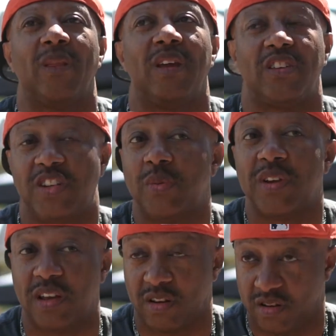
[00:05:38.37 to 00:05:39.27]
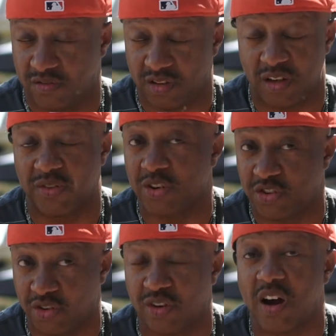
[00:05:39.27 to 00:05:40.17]
and she will get her
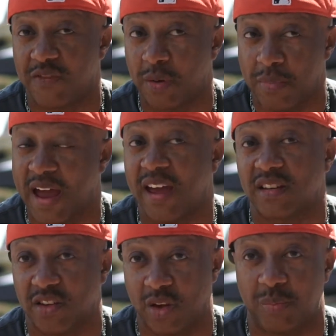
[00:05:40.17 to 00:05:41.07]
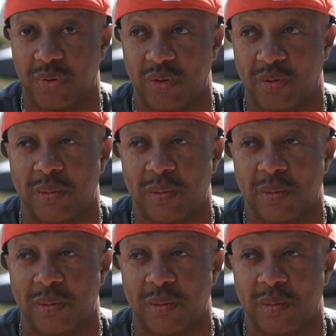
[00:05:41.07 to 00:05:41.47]
shirt off her back to help me.